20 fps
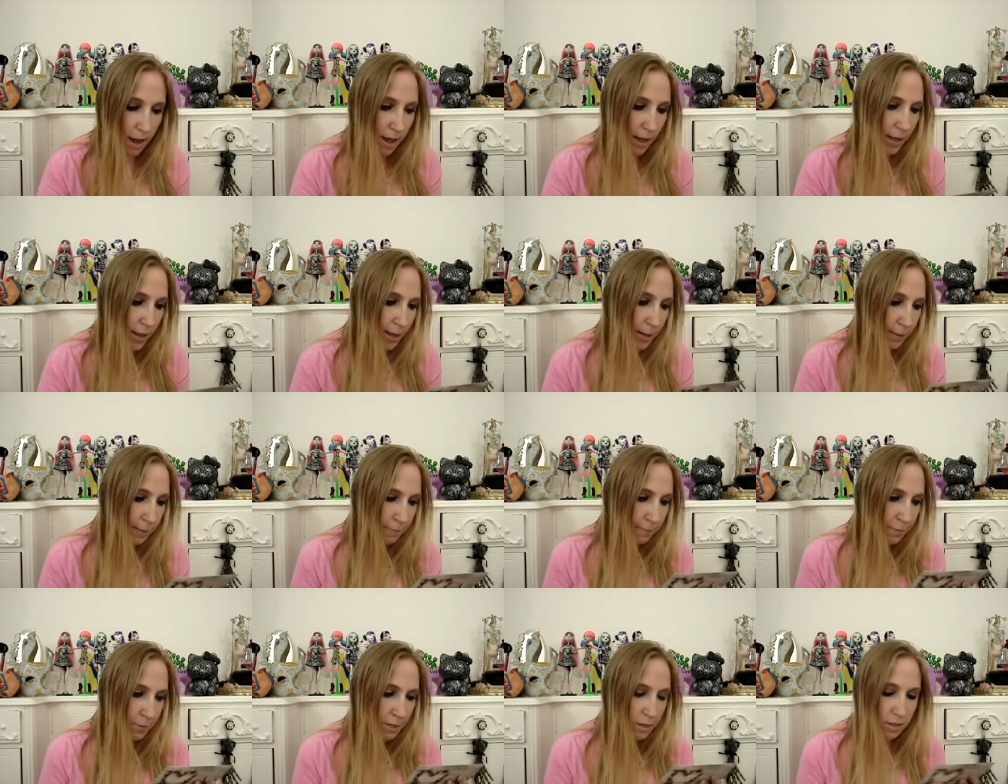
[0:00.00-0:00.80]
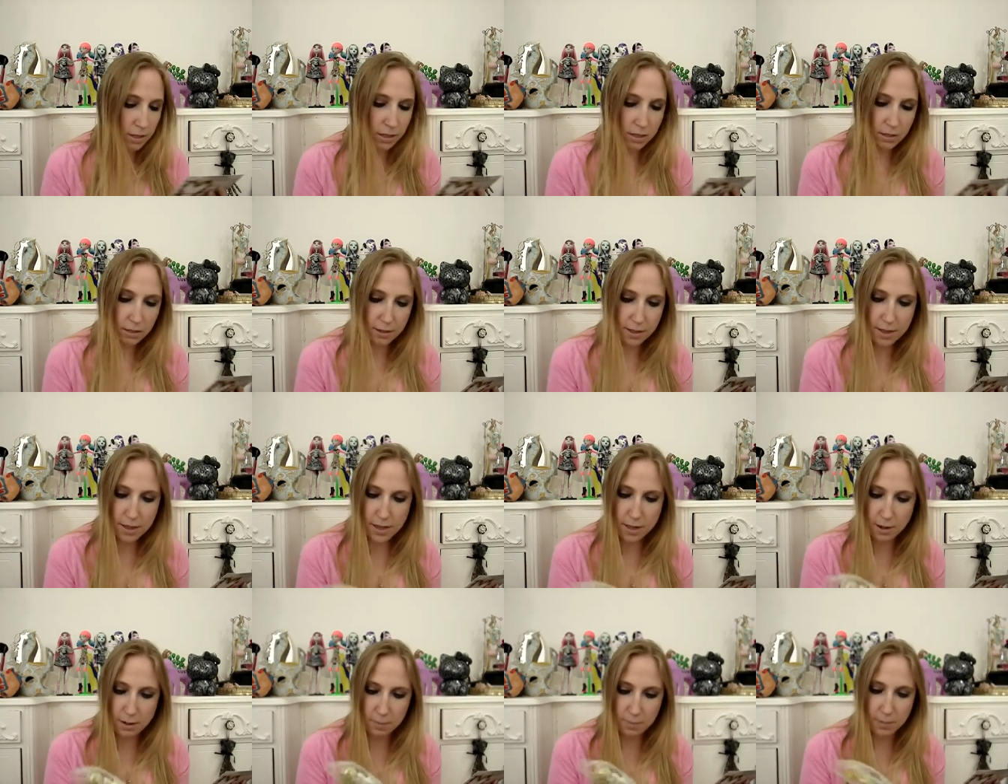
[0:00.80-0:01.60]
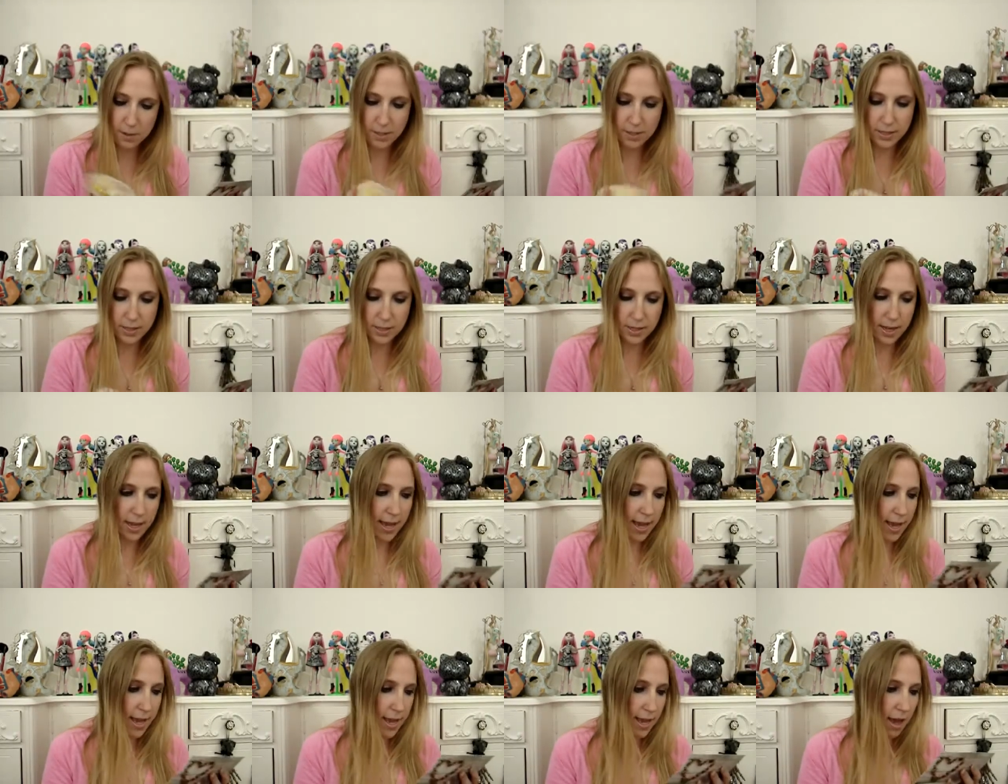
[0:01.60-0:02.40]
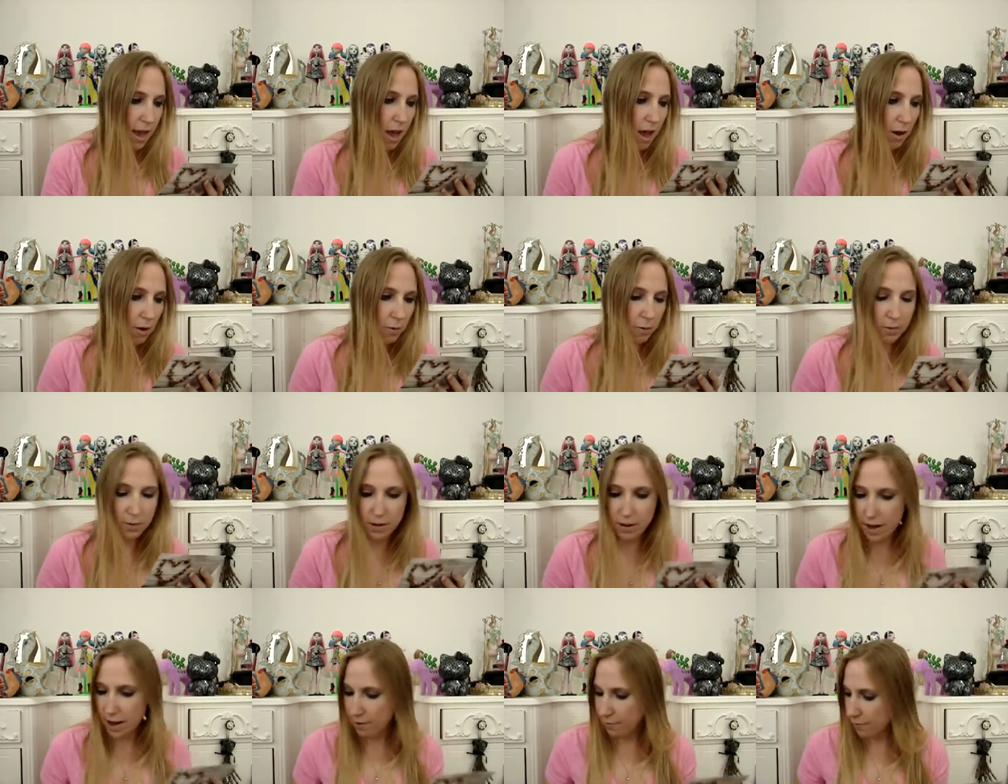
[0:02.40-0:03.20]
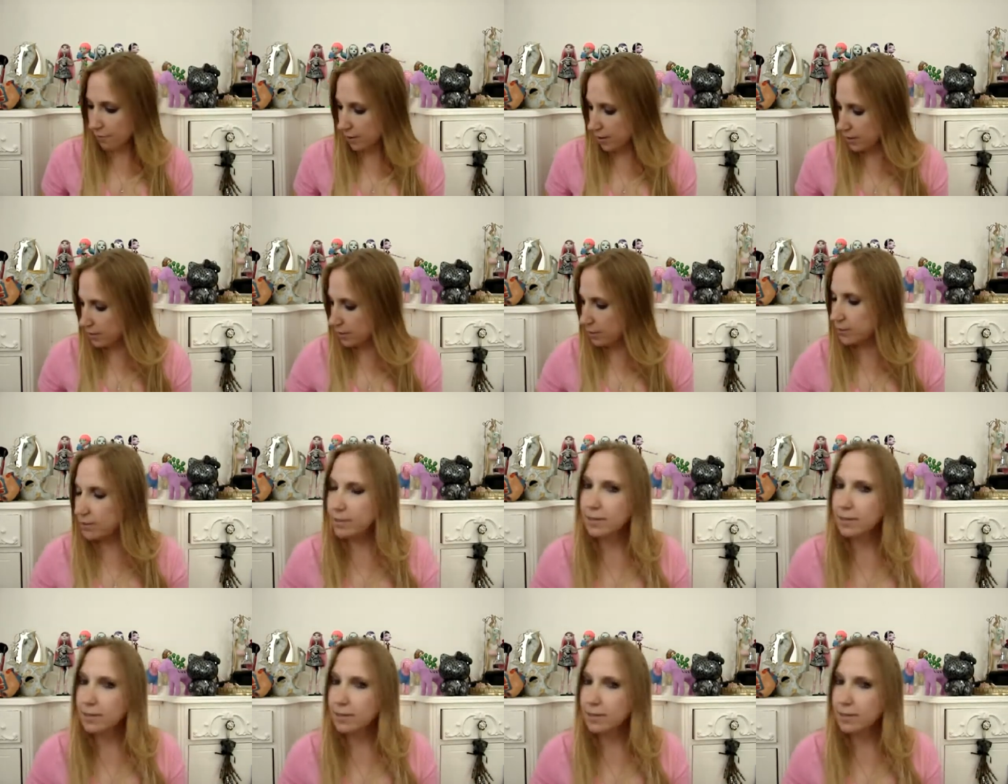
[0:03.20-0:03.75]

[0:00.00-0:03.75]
Um, the third thing was a, oh, I forgot,